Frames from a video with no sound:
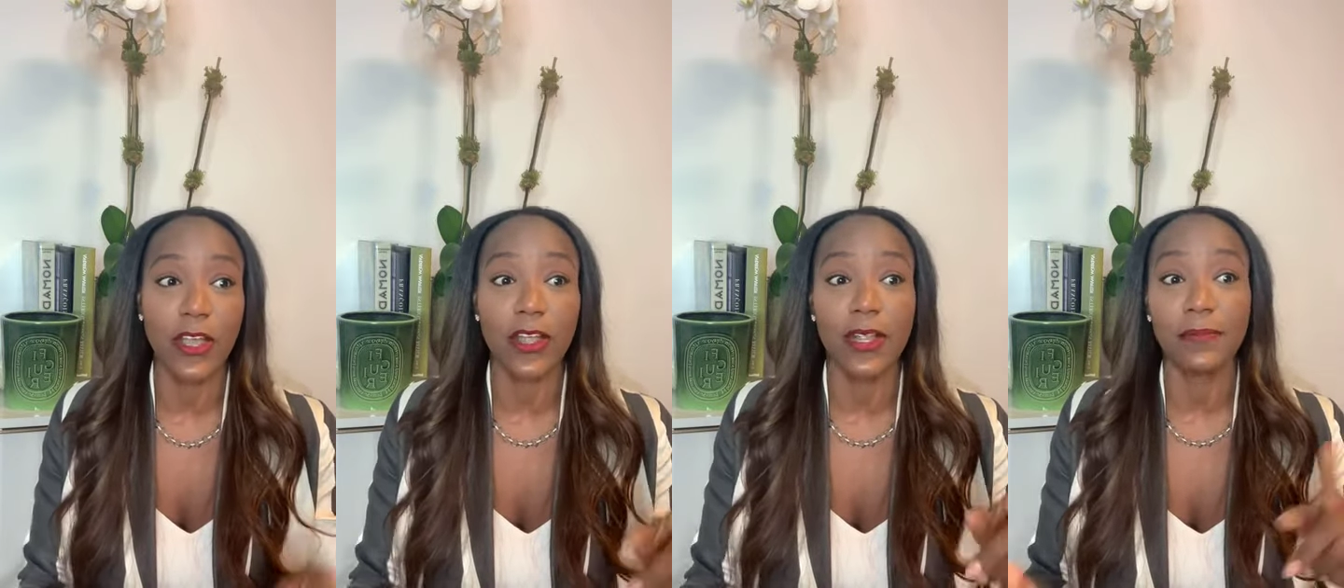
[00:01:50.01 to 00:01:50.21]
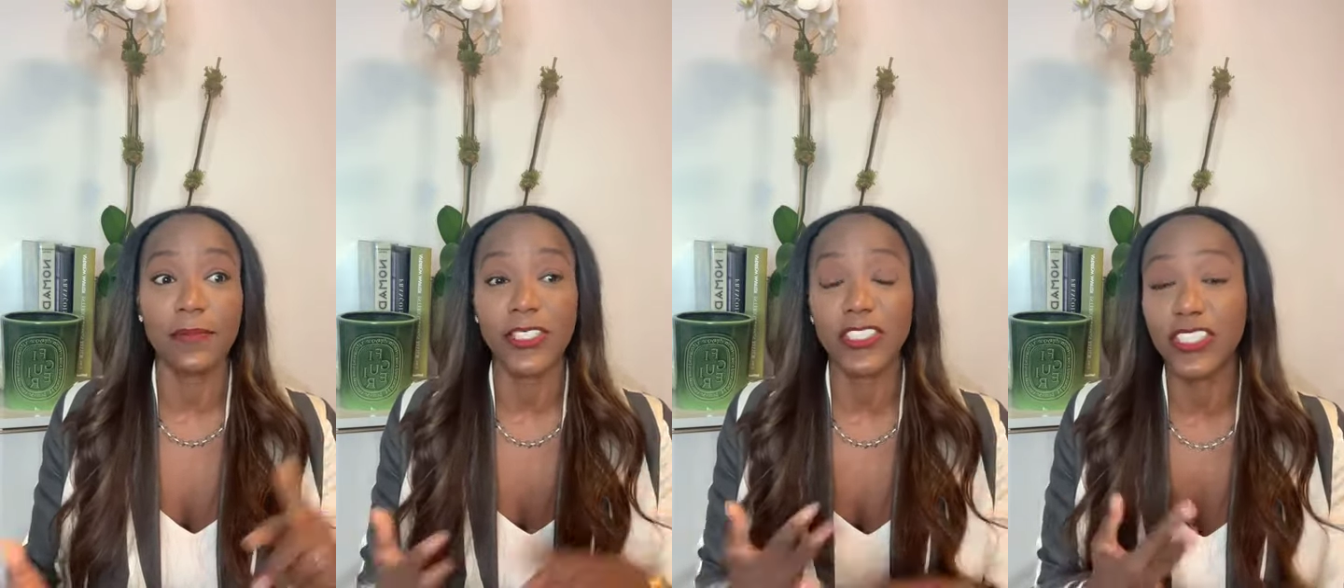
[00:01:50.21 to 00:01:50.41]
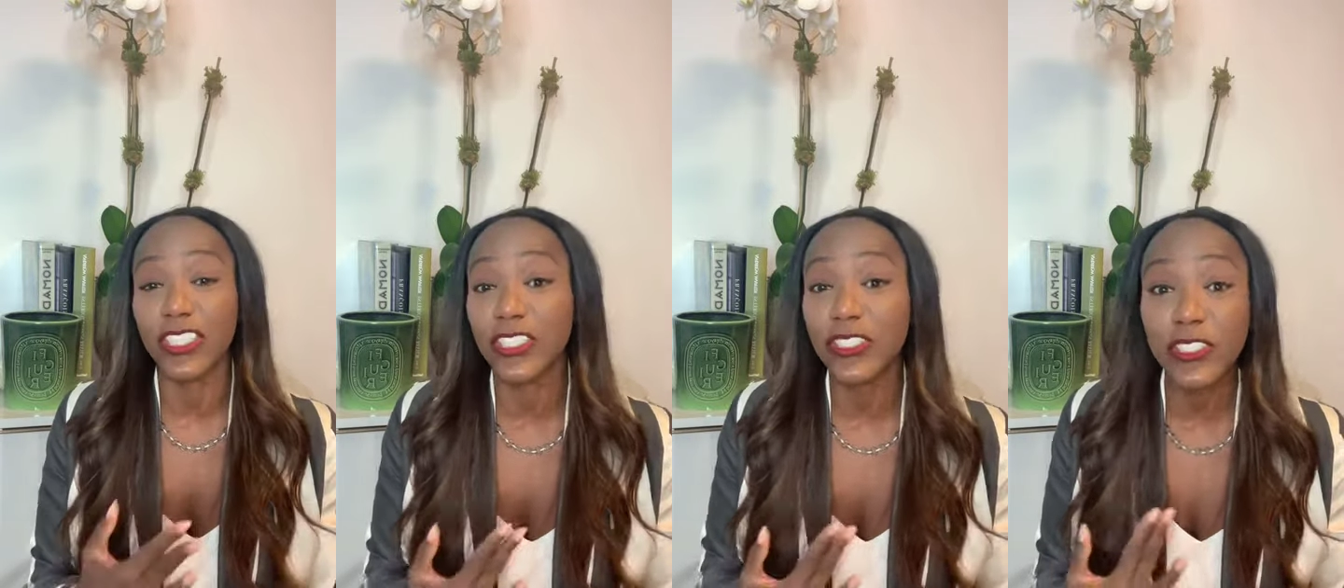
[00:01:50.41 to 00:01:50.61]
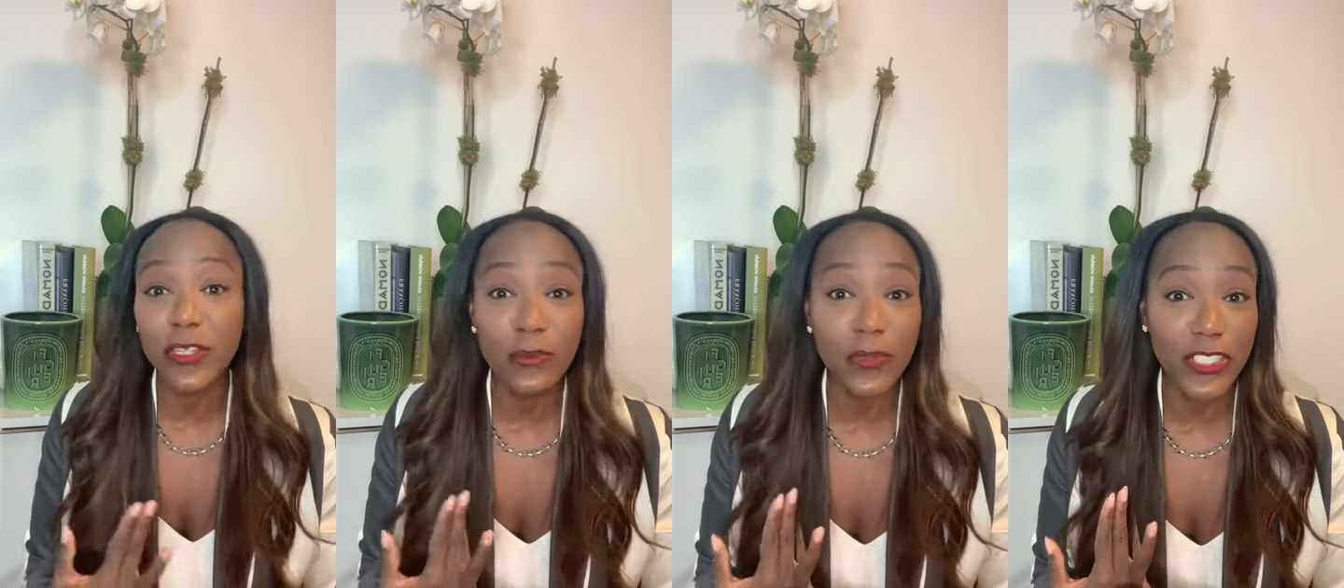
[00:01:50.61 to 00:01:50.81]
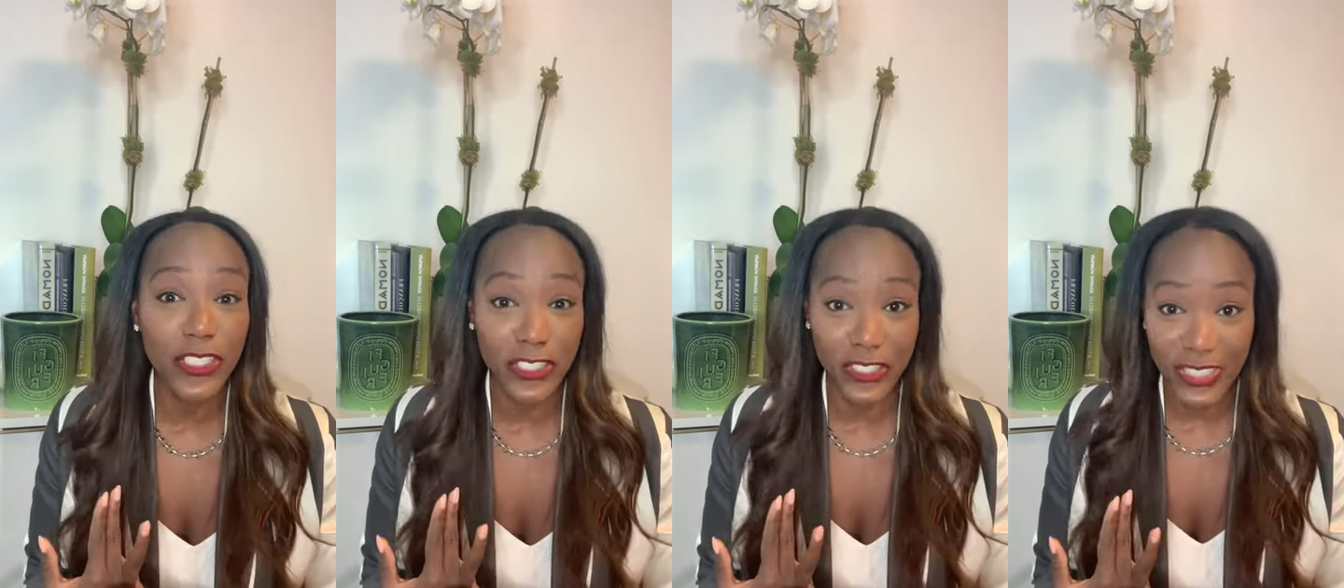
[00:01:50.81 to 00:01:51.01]
are be gentle
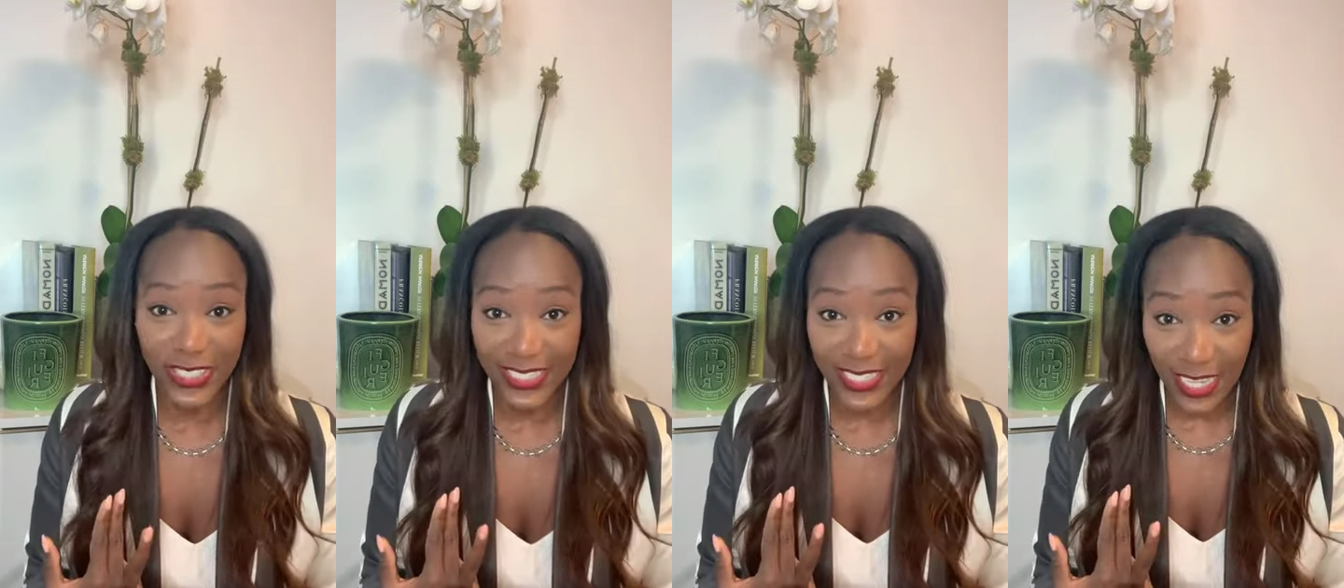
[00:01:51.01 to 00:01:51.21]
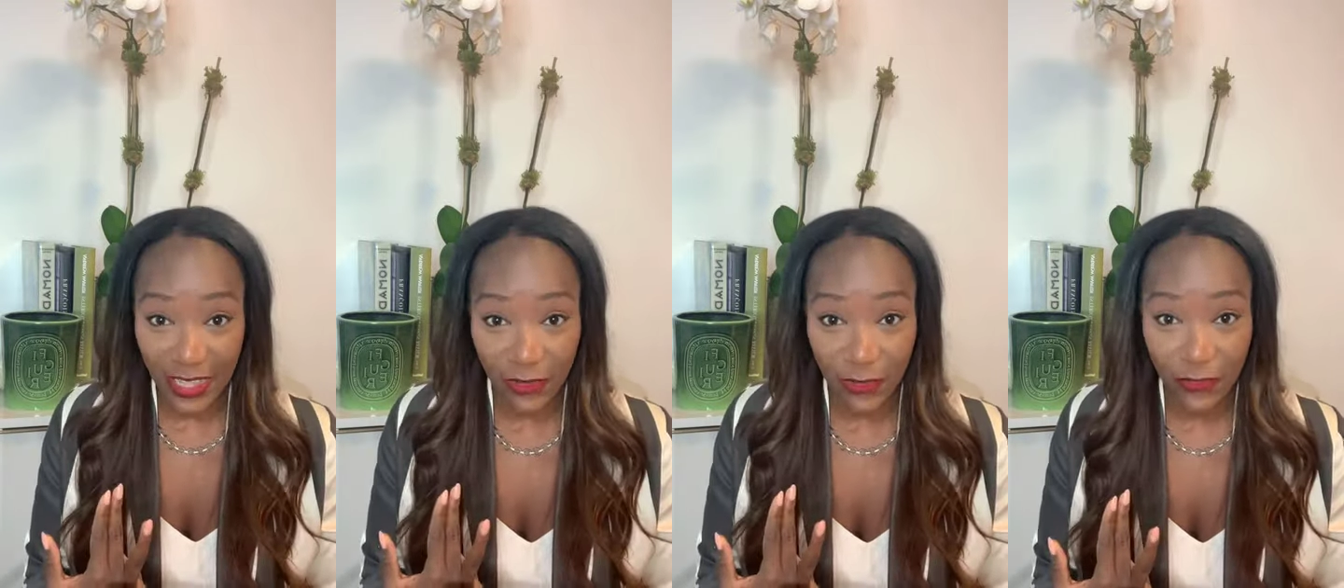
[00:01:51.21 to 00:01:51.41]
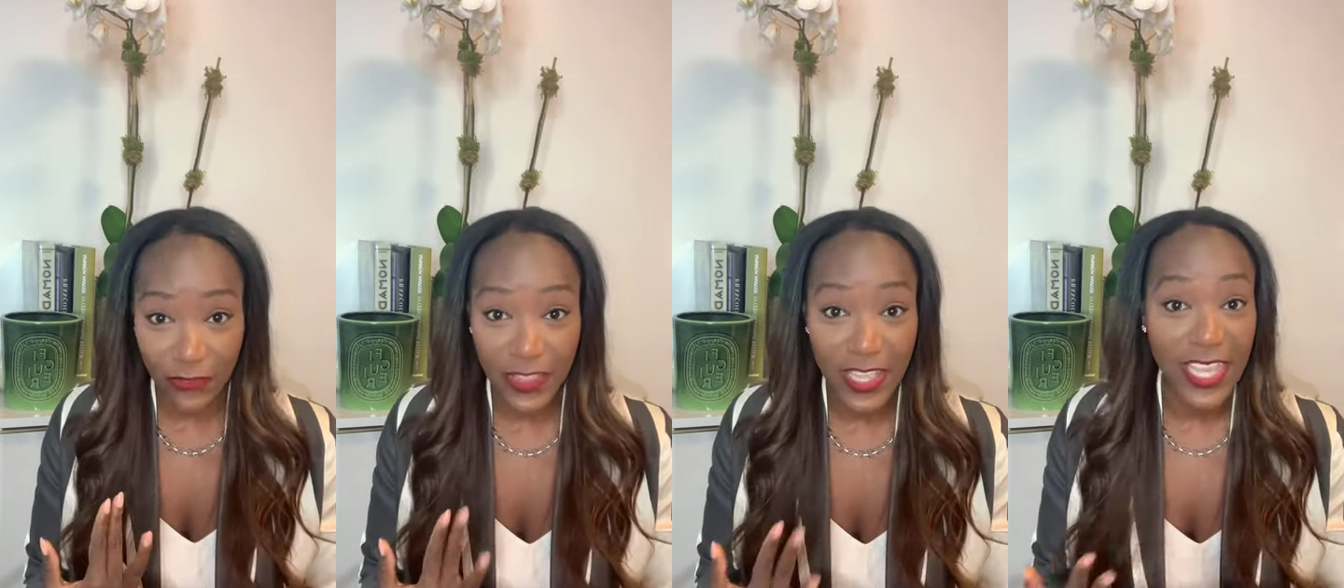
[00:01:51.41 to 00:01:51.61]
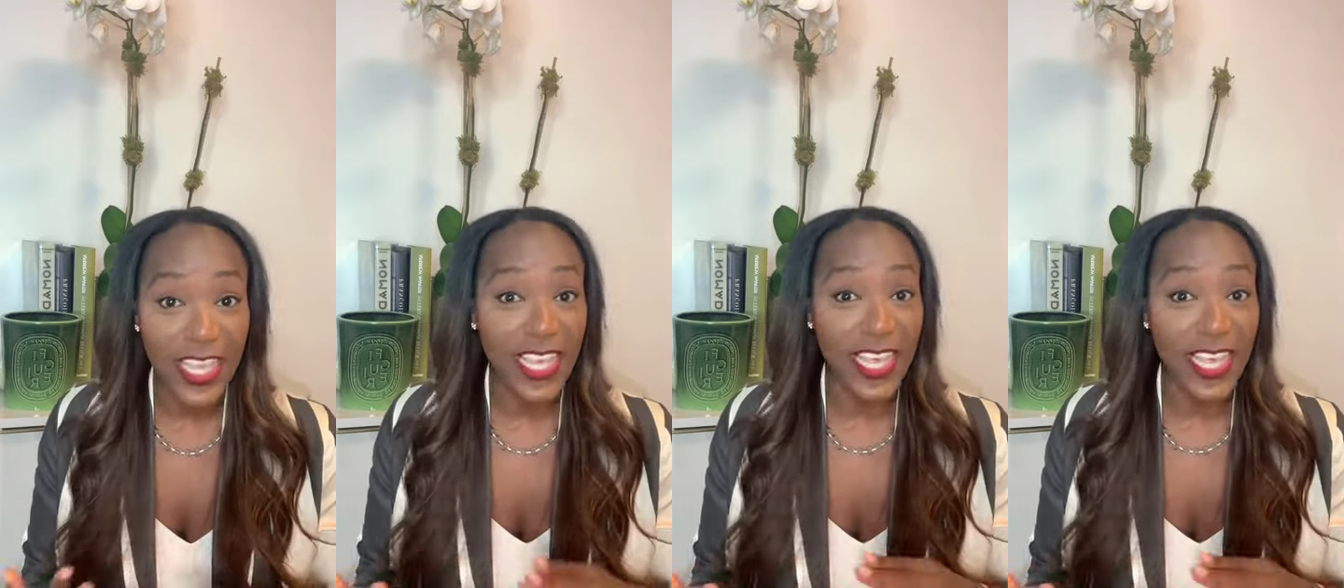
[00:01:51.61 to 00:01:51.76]
with yourself